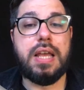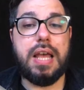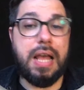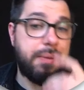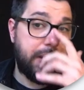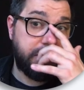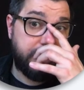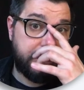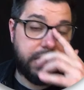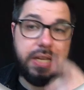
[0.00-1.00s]
As you can
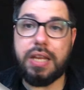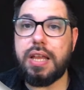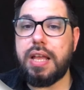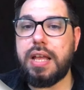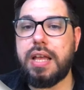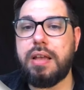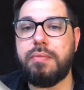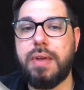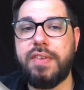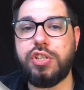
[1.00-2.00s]
see,
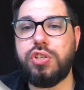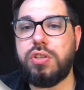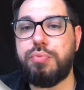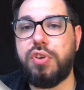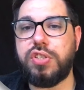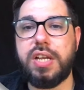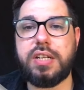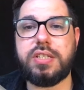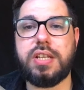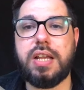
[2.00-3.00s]
I've actually done the
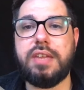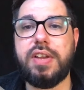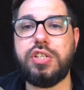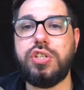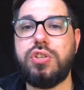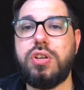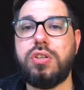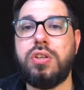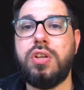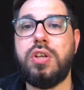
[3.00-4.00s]
projects, and I've actually done